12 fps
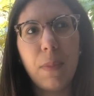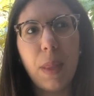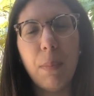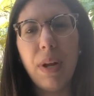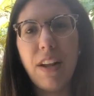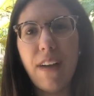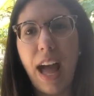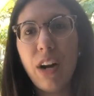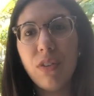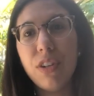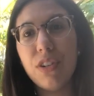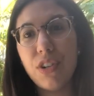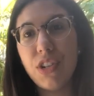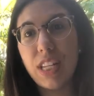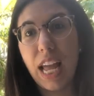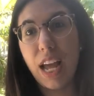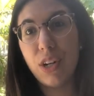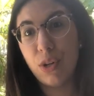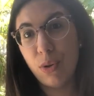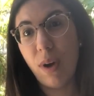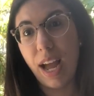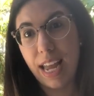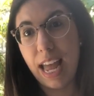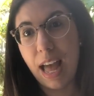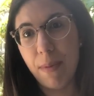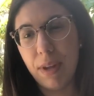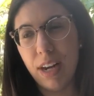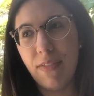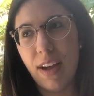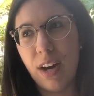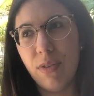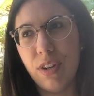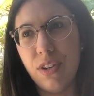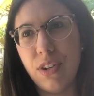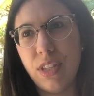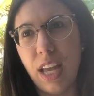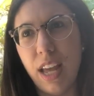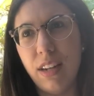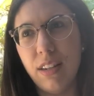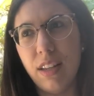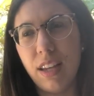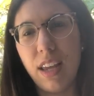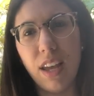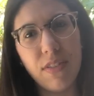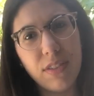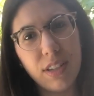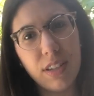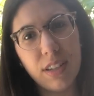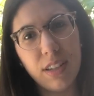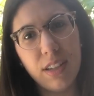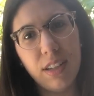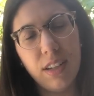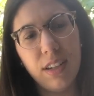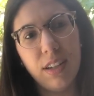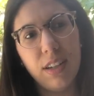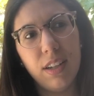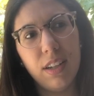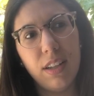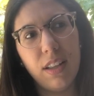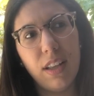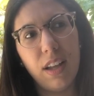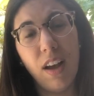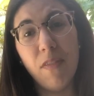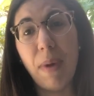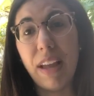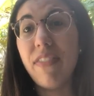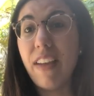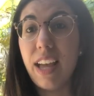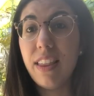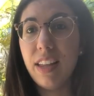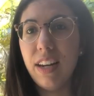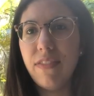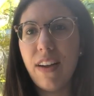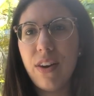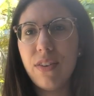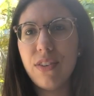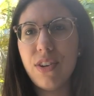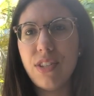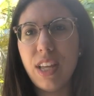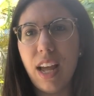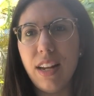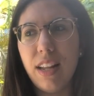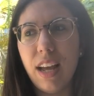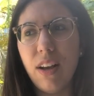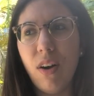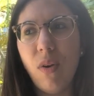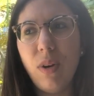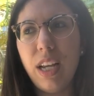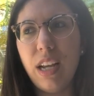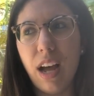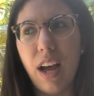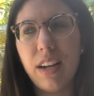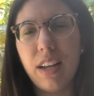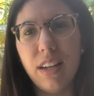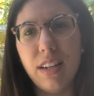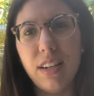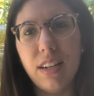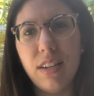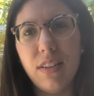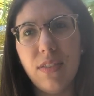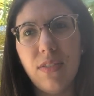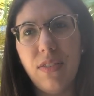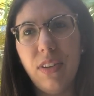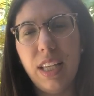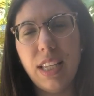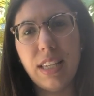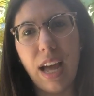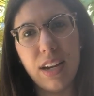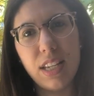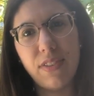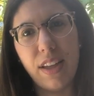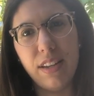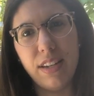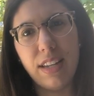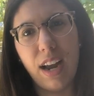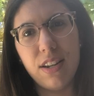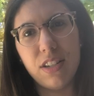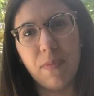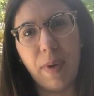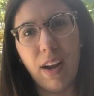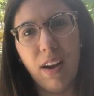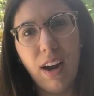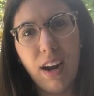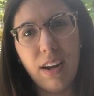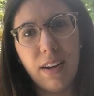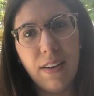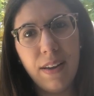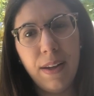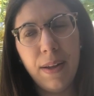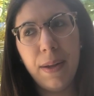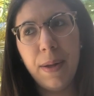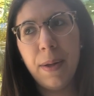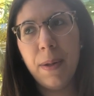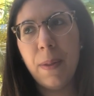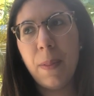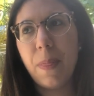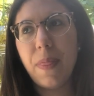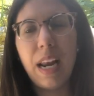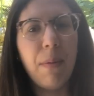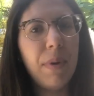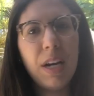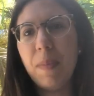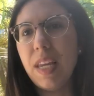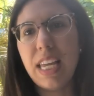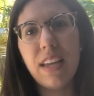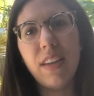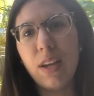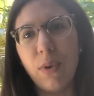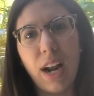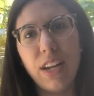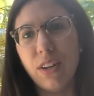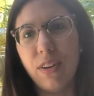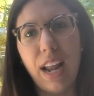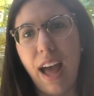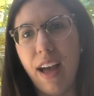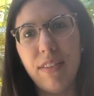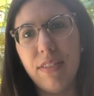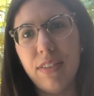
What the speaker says: but if I don't understand who I am, and if I don't understand the gift of my faith, and if I don't understand that only God can fully satisfy the desires of my heart, then I'm going to be giving what I don't have.